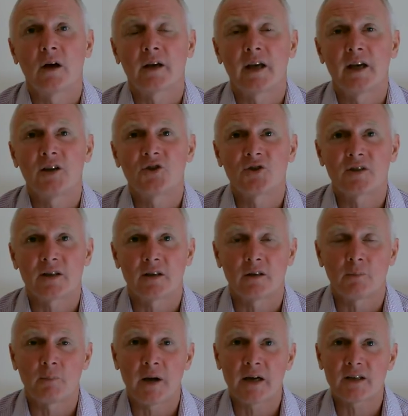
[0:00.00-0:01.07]
occasions
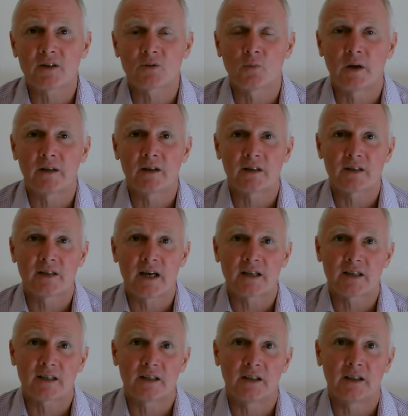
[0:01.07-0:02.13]
in the past when this
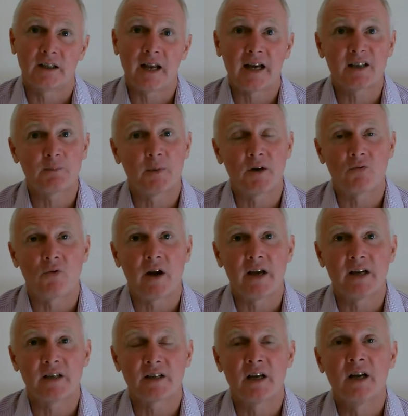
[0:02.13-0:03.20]
debt ceiling has been
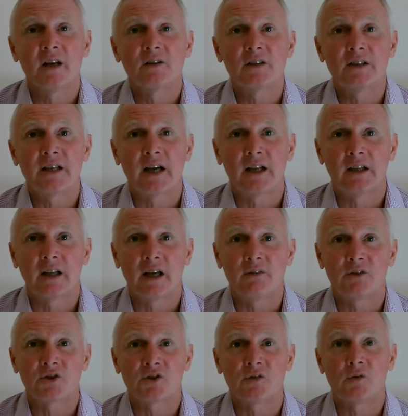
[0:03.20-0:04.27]
raised, the debt
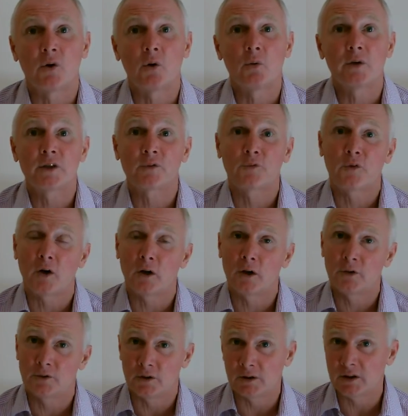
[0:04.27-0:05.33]
levels have always
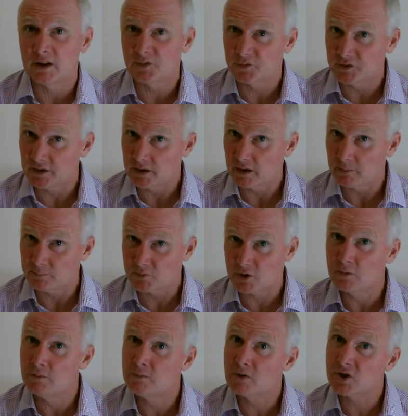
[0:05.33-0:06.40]
followed and lifted up
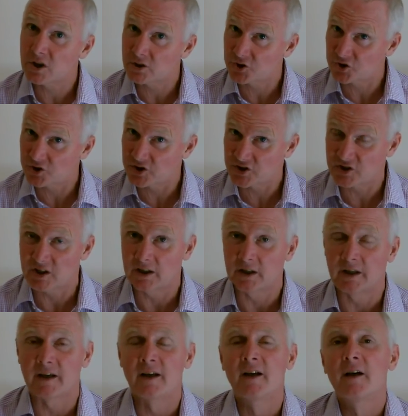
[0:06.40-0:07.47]
to touch the
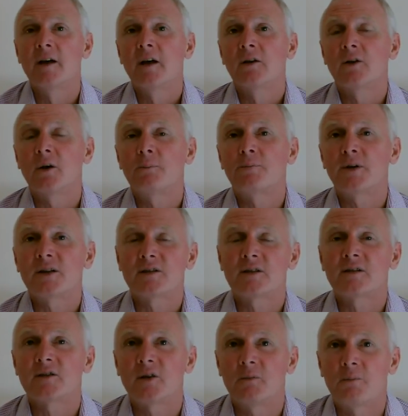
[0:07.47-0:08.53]
ceiling. Though
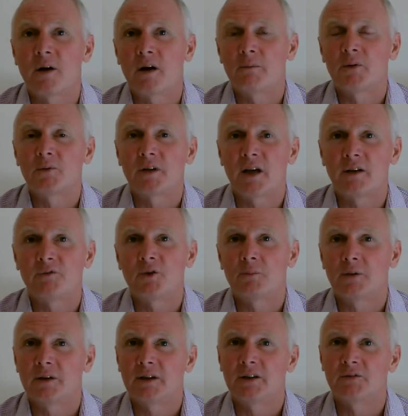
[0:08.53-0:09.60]
President Obama would have
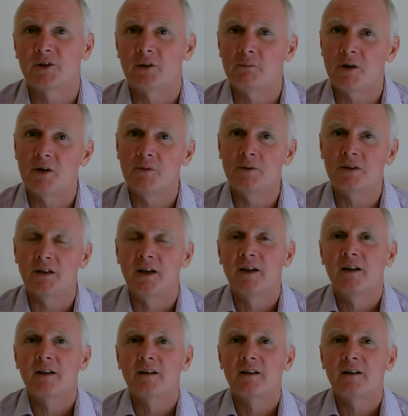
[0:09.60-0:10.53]
you believe at the moment,